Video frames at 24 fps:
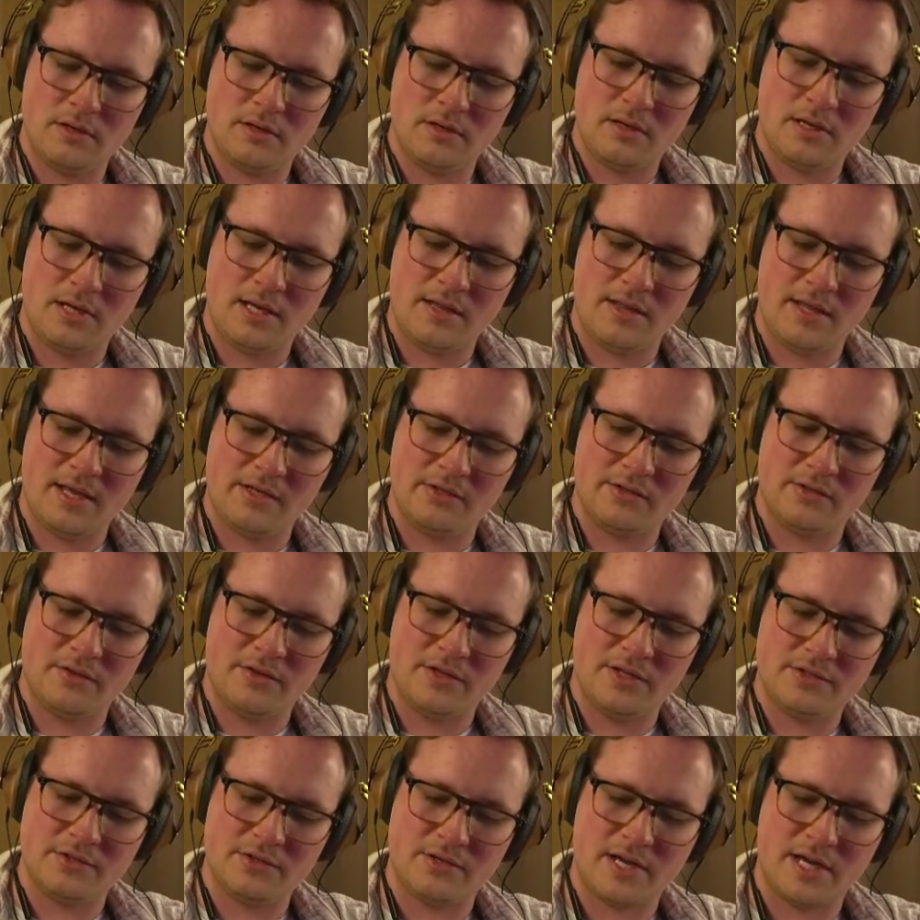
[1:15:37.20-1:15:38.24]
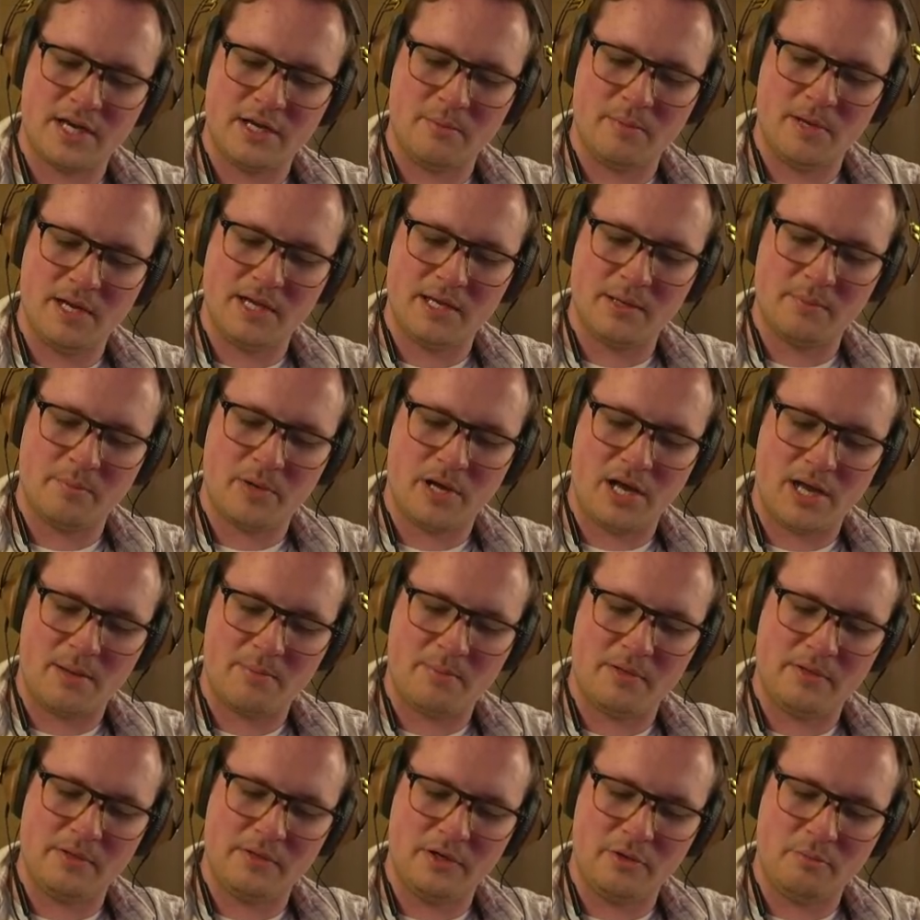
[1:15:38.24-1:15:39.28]
And this will kind of make it pop a
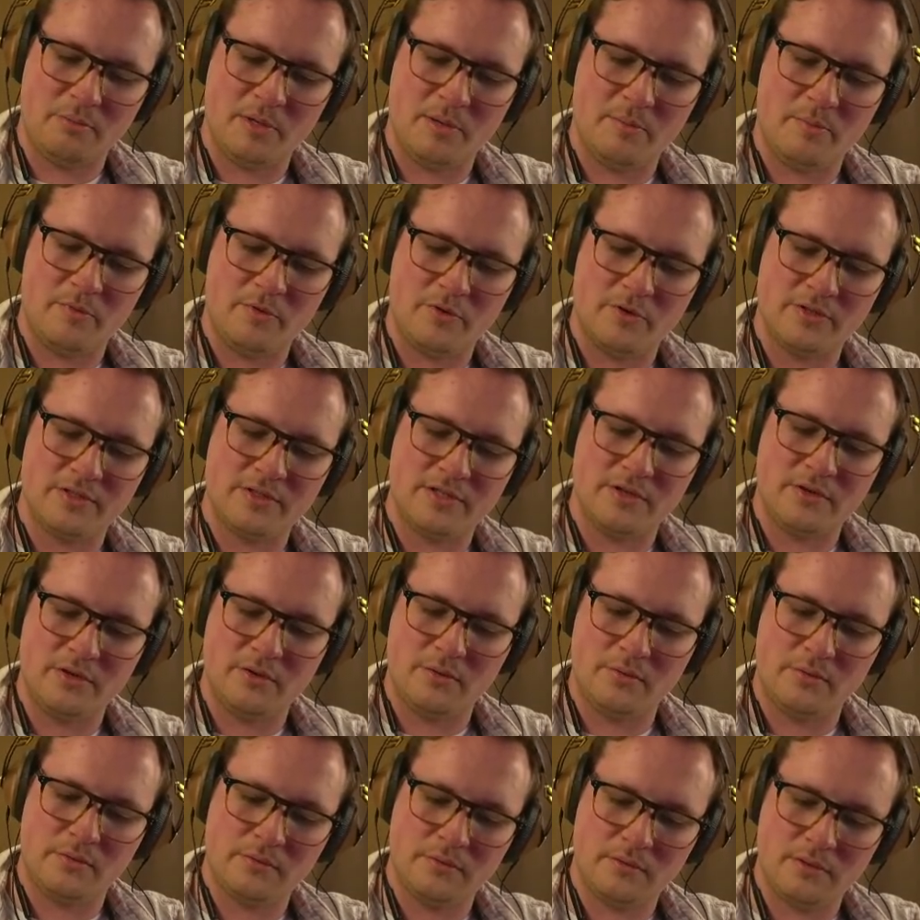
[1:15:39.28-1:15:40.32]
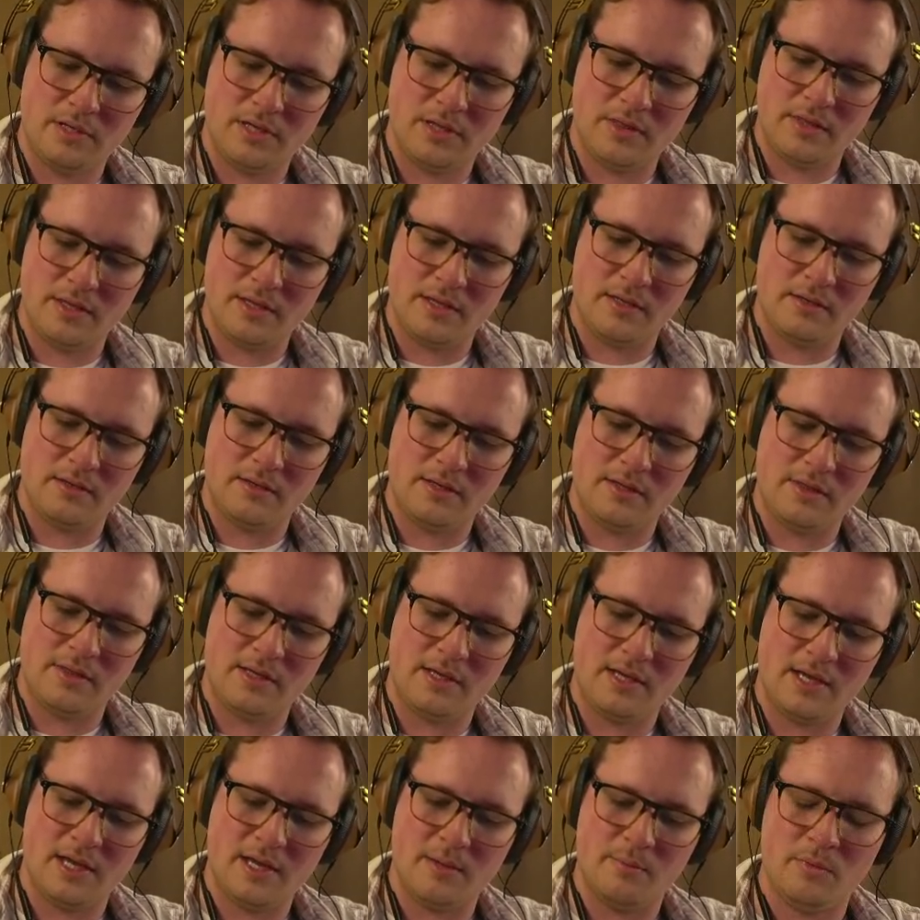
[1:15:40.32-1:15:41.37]
little bit more too in the
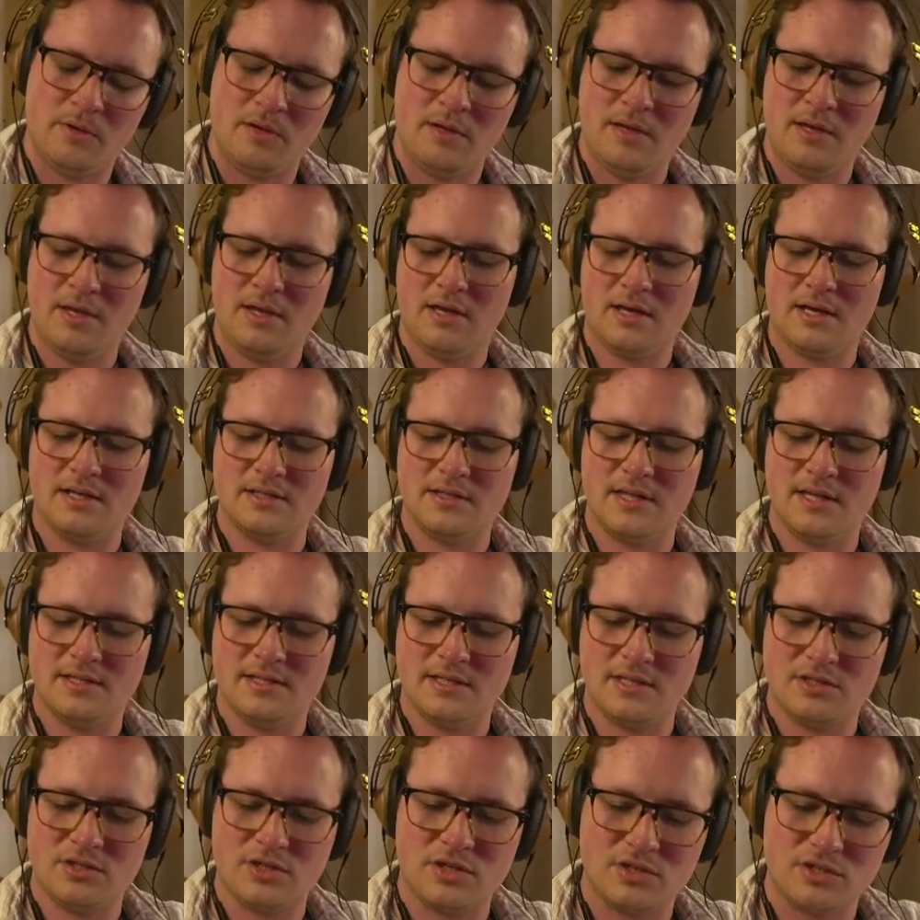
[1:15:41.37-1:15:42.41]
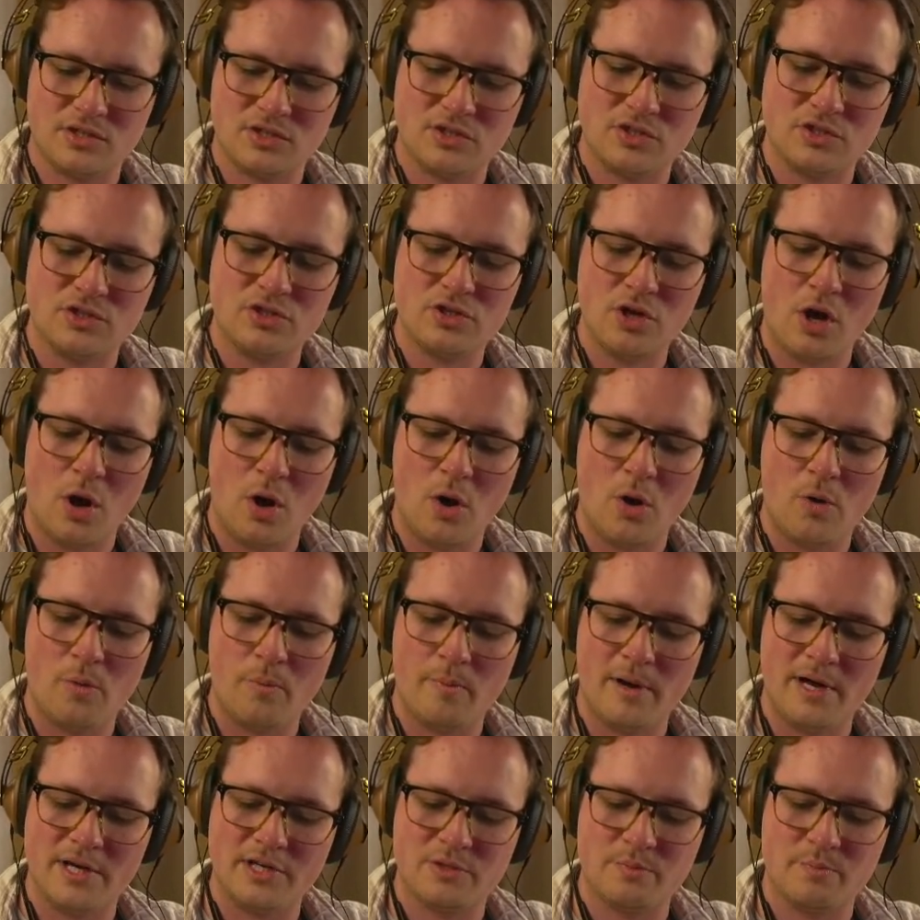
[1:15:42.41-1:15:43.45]
game. Because this is just so
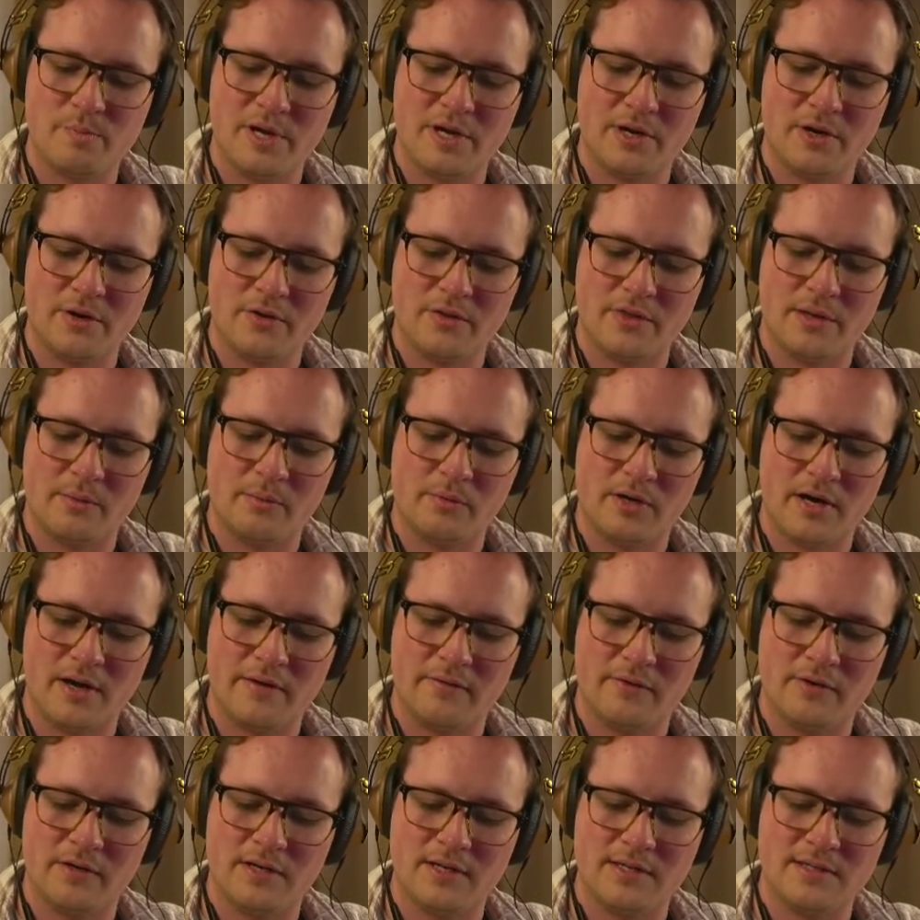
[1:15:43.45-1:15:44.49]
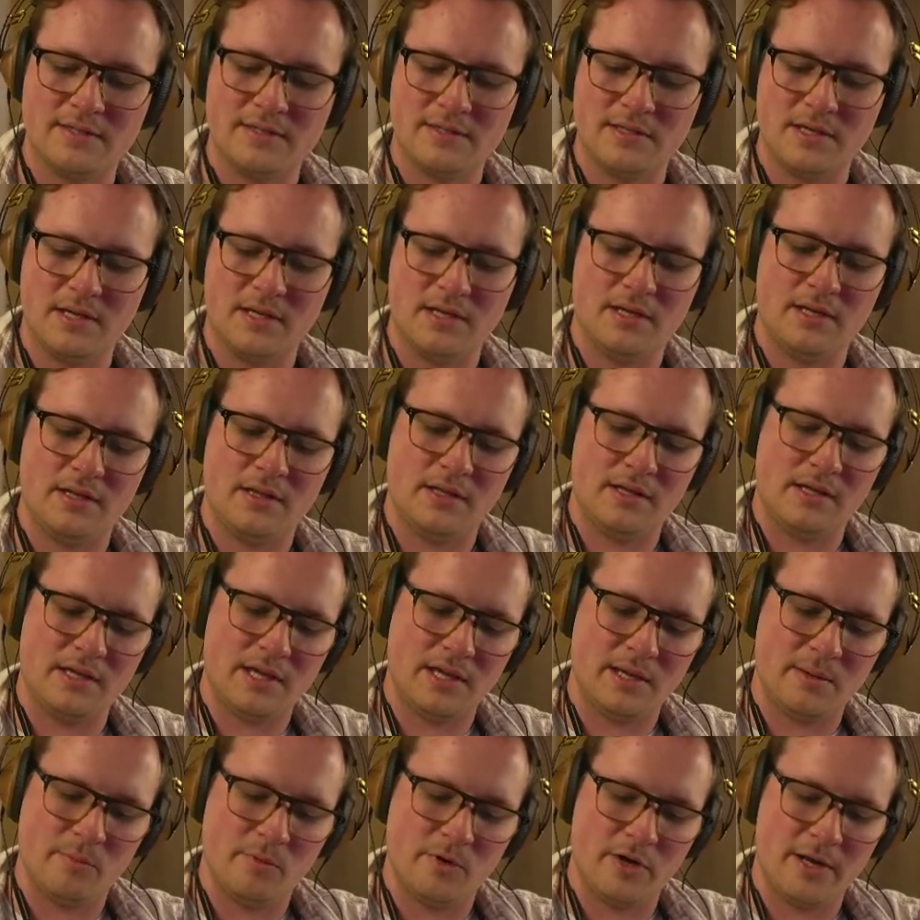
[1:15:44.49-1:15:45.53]
much bigger than we're ever going to see it in the game,
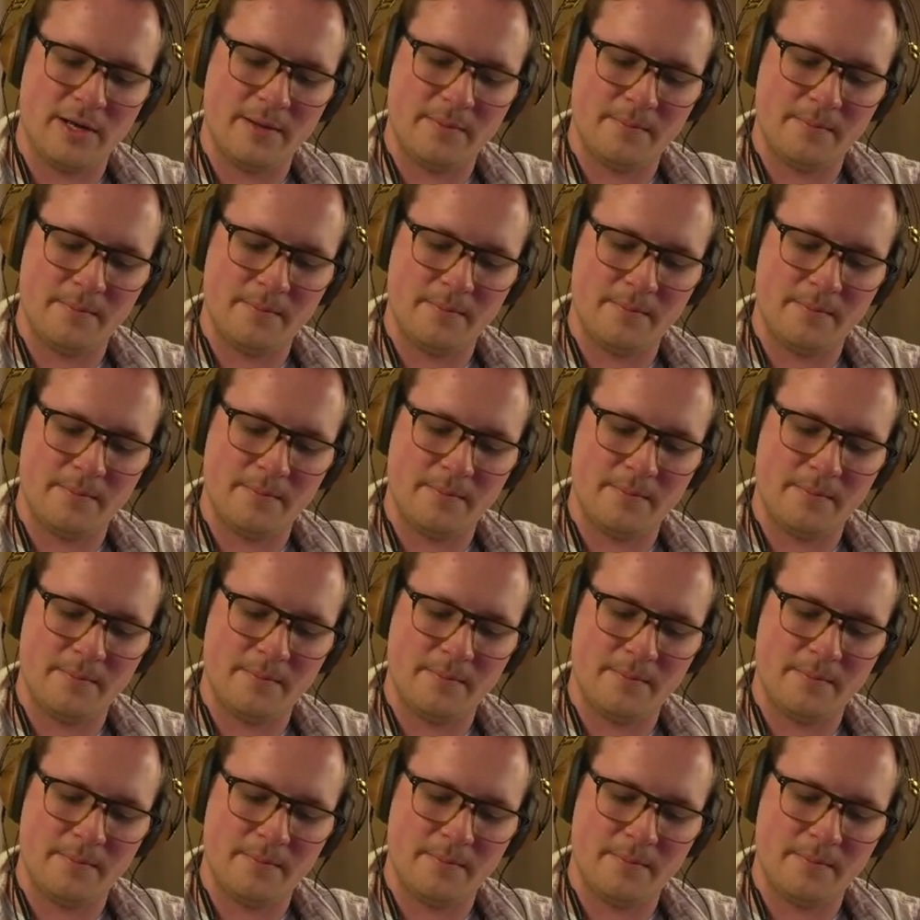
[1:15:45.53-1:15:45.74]
right?